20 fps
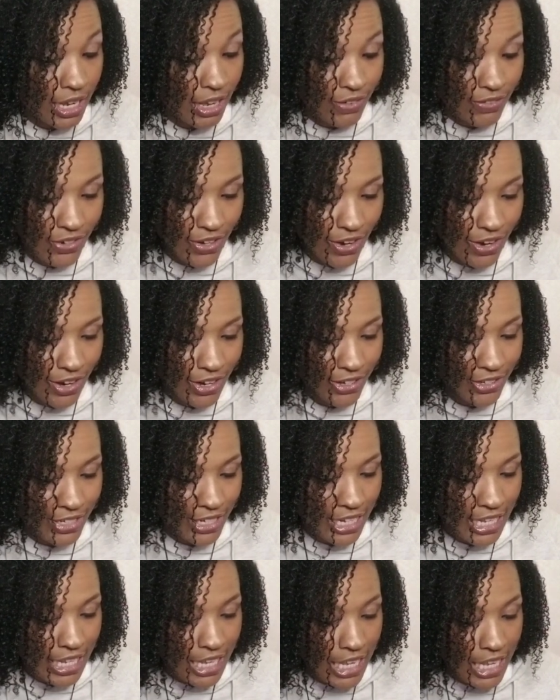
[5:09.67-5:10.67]
cover art.
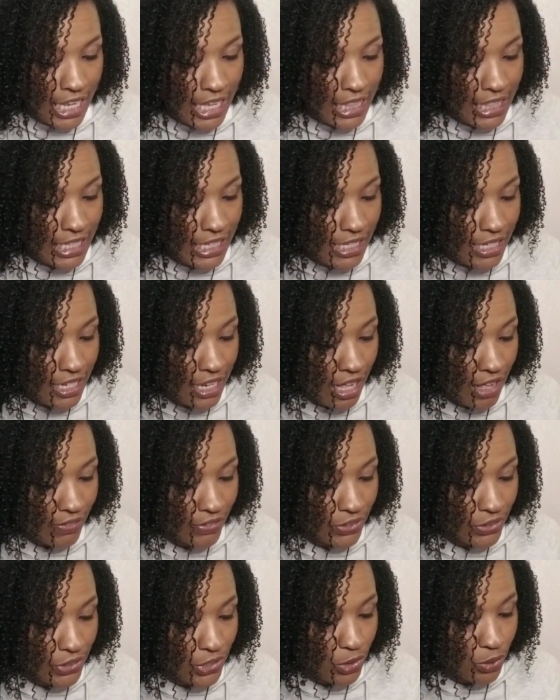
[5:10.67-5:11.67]
These
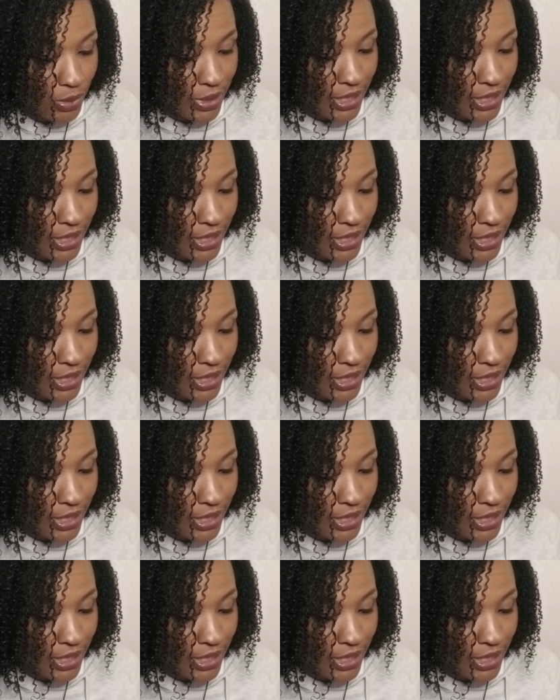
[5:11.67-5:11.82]
novels,